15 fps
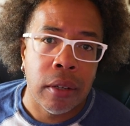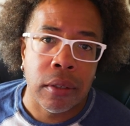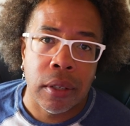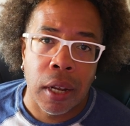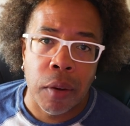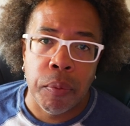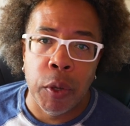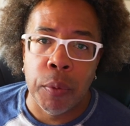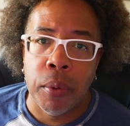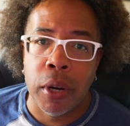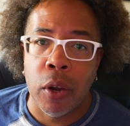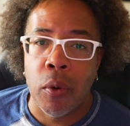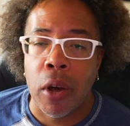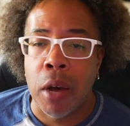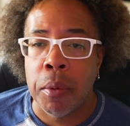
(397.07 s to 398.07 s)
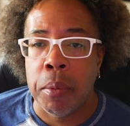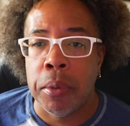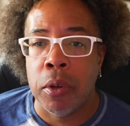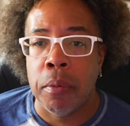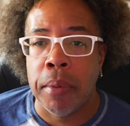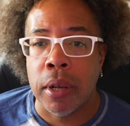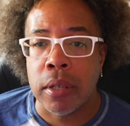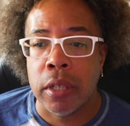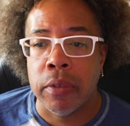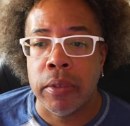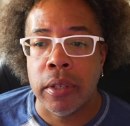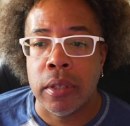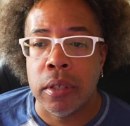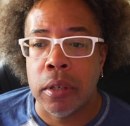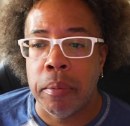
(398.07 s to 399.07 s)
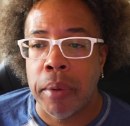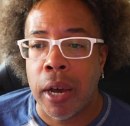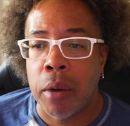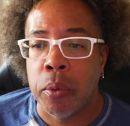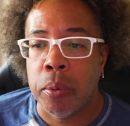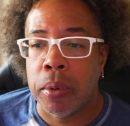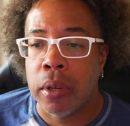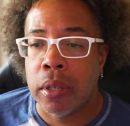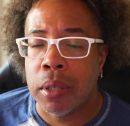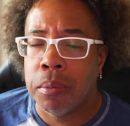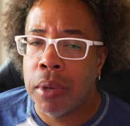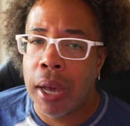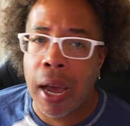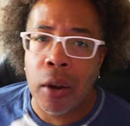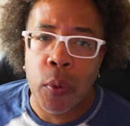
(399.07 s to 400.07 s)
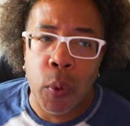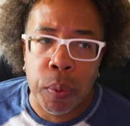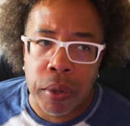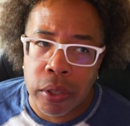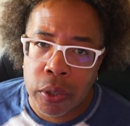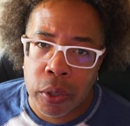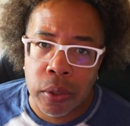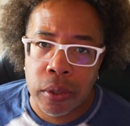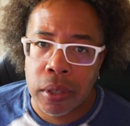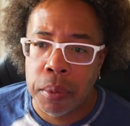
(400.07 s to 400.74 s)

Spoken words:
a lot of people that come at me about stuff that's in the Bible, because I grew up in a church.